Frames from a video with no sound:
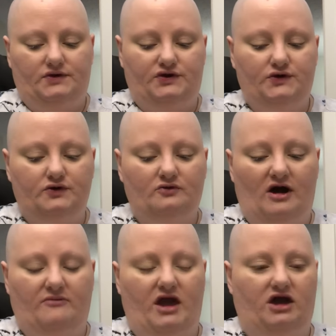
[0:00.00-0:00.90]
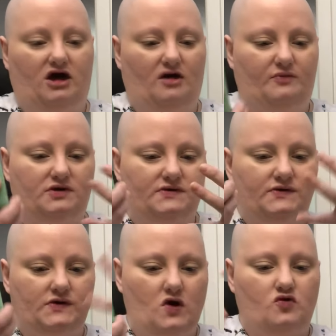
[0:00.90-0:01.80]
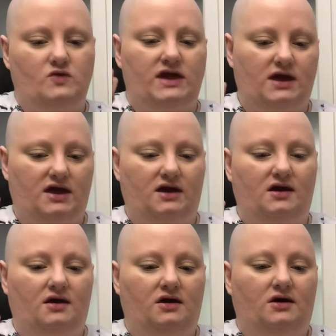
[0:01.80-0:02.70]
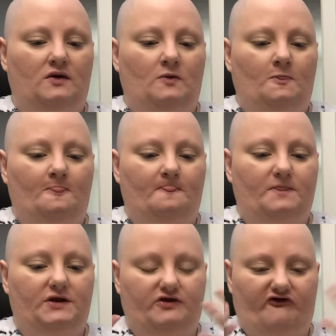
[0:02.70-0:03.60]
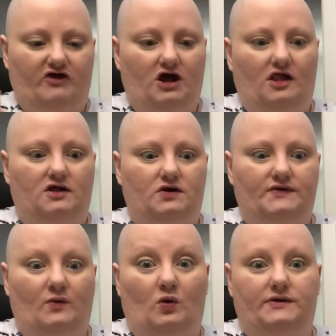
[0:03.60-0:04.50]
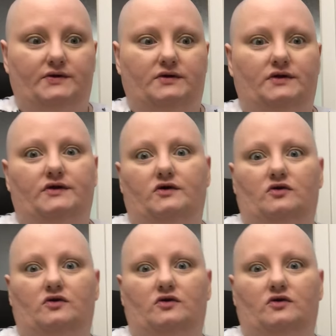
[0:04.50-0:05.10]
do my makeup and show me the different colors and what you can do,